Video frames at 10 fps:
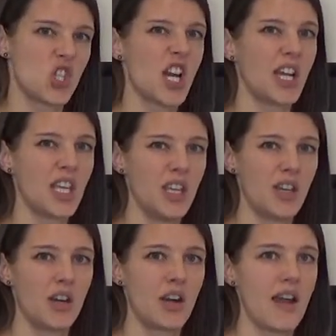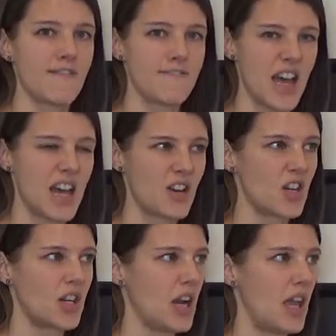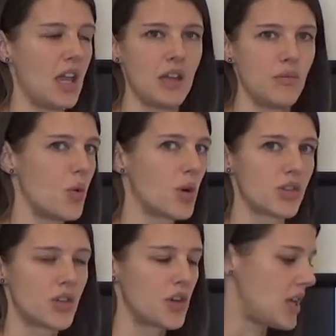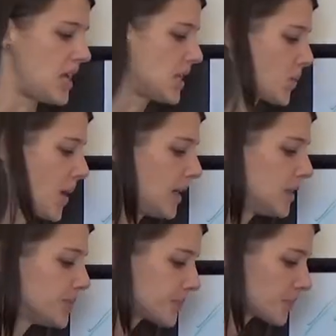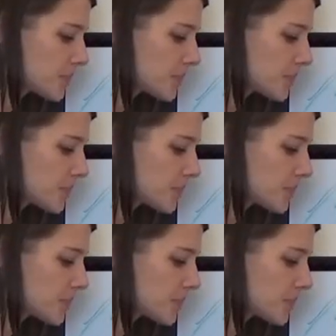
chunkier and fatter and more sturdy as well.